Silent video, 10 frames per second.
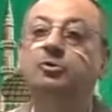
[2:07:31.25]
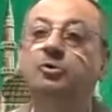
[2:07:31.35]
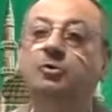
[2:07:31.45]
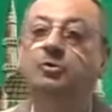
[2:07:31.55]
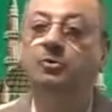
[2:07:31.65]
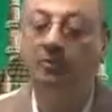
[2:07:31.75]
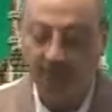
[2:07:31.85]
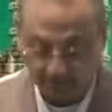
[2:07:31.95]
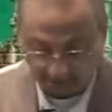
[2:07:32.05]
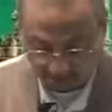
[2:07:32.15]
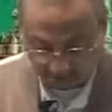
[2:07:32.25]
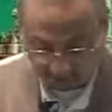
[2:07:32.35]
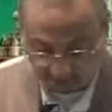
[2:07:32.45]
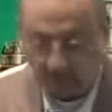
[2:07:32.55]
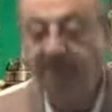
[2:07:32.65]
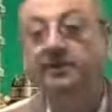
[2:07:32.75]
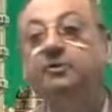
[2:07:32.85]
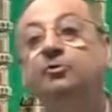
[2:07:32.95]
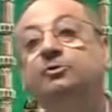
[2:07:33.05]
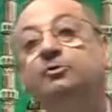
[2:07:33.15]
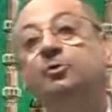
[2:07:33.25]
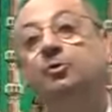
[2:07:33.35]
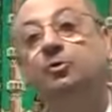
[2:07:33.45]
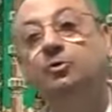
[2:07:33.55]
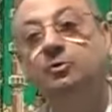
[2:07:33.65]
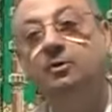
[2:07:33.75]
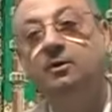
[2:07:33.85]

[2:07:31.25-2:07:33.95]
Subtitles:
do, what he used to do.